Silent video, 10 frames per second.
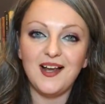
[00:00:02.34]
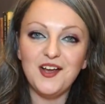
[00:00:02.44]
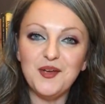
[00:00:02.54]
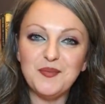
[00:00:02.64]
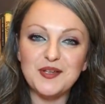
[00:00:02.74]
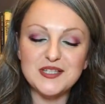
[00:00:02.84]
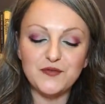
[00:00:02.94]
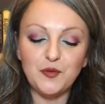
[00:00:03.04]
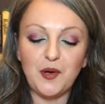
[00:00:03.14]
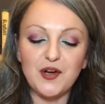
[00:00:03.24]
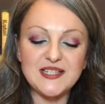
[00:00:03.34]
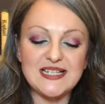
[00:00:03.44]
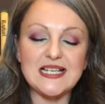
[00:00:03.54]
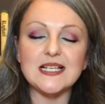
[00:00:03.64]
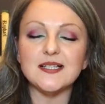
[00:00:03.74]
Hello beautiful
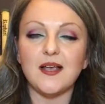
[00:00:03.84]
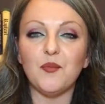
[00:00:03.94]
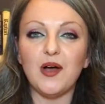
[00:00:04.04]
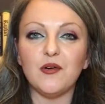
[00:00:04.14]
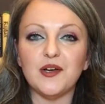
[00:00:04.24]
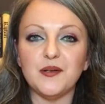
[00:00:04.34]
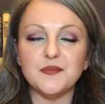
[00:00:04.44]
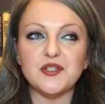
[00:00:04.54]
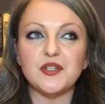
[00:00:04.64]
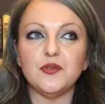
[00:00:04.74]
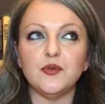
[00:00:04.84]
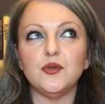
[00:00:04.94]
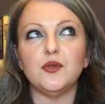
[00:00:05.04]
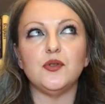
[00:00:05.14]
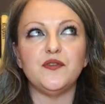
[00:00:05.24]
Pisces, and welcome to
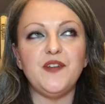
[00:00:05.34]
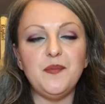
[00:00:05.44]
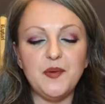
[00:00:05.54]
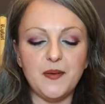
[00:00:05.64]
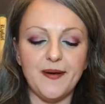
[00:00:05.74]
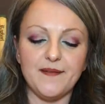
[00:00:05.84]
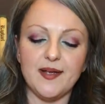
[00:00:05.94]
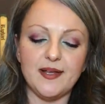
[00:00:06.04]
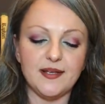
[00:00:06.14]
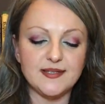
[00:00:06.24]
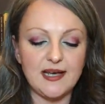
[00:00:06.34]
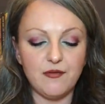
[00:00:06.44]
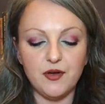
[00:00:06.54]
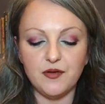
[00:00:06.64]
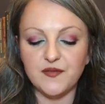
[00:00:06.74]
your February
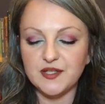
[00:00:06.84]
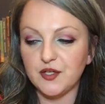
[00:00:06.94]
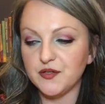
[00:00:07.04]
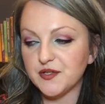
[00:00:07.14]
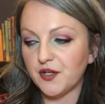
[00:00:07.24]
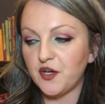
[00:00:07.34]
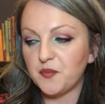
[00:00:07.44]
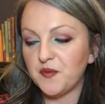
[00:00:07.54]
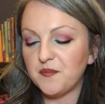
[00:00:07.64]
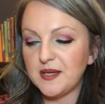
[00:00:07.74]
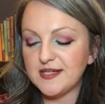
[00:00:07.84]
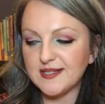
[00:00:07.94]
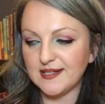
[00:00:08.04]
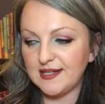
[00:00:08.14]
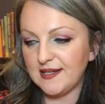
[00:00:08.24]
tarot video scope with me,
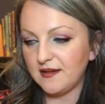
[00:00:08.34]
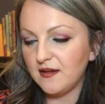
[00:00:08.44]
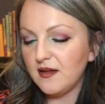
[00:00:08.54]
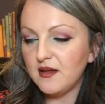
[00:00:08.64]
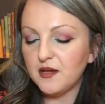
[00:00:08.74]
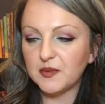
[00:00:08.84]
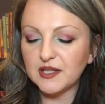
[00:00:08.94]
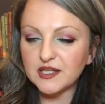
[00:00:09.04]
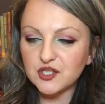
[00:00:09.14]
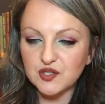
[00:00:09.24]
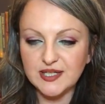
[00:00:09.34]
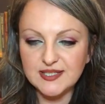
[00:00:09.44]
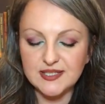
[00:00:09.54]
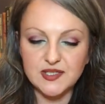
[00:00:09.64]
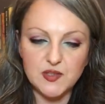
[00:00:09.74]
Sally. I'm going to get
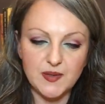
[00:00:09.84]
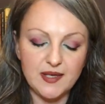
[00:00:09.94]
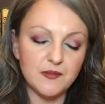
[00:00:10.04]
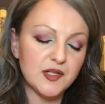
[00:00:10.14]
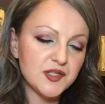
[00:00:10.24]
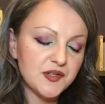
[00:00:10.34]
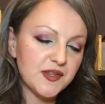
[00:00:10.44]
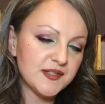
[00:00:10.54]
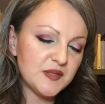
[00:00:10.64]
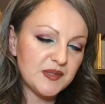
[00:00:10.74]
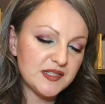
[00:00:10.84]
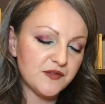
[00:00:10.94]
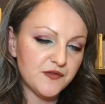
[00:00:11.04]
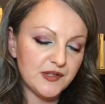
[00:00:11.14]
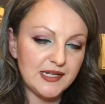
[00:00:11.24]
straight into it. I'm going to do things a bit
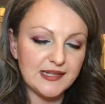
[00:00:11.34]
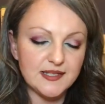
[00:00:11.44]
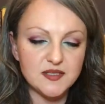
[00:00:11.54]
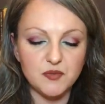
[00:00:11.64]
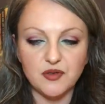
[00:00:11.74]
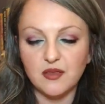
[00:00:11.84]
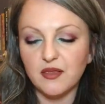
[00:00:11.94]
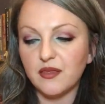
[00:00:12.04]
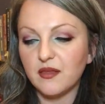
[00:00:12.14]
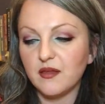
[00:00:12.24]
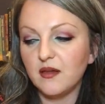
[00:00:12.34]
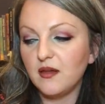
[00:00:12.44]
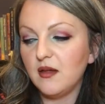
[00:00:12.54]
differently this month,